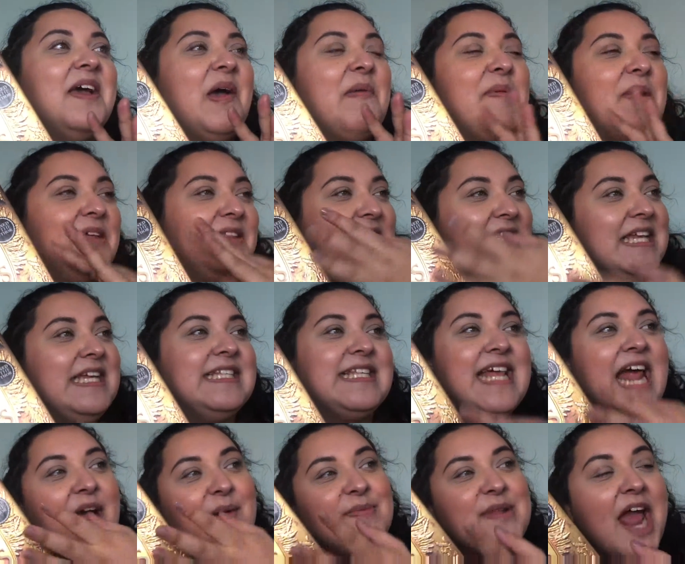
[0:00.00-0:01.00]
about the things
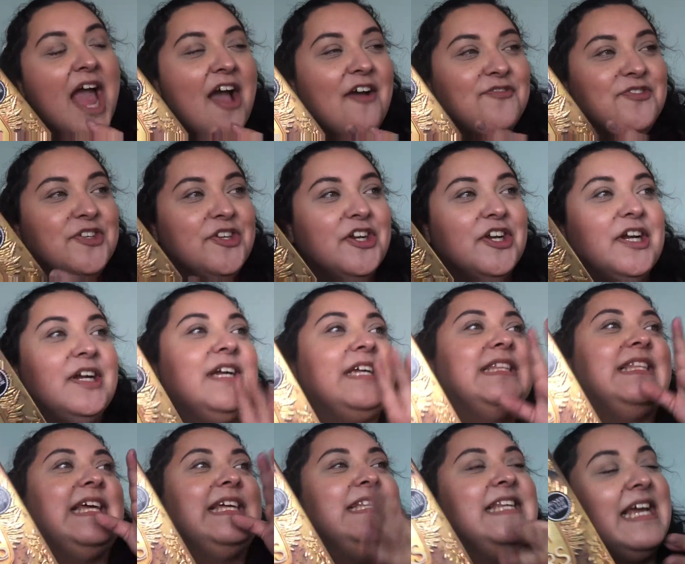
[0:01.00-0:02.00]
that happen after,
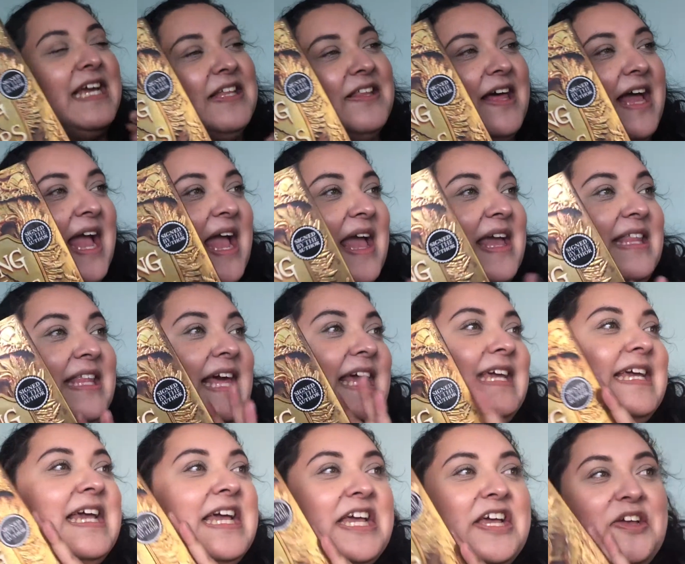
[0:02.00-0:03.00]
and then Nikolai
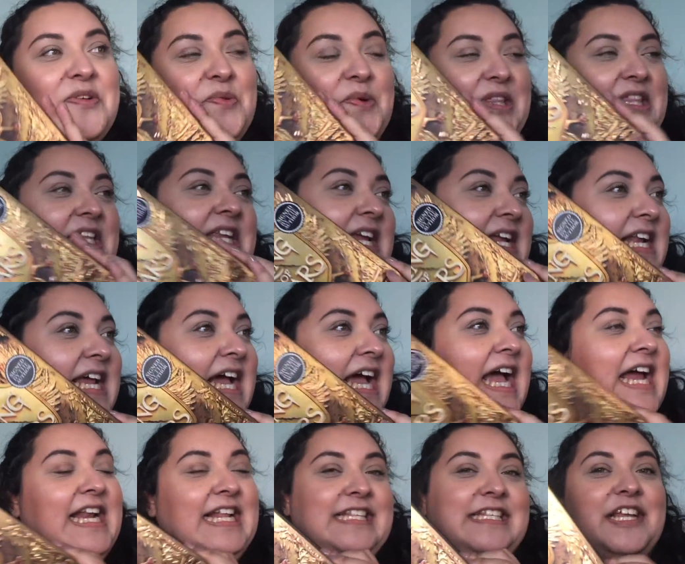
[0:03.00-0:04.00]
like with Nina,
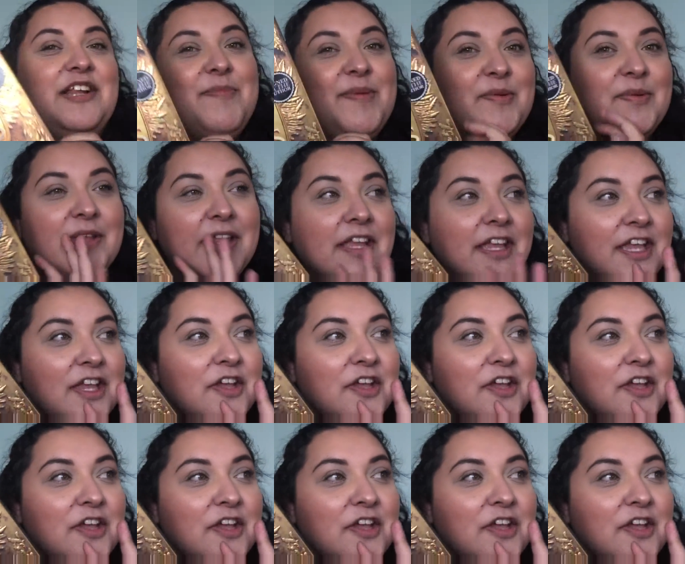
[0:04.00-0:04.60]
and it's gonna be really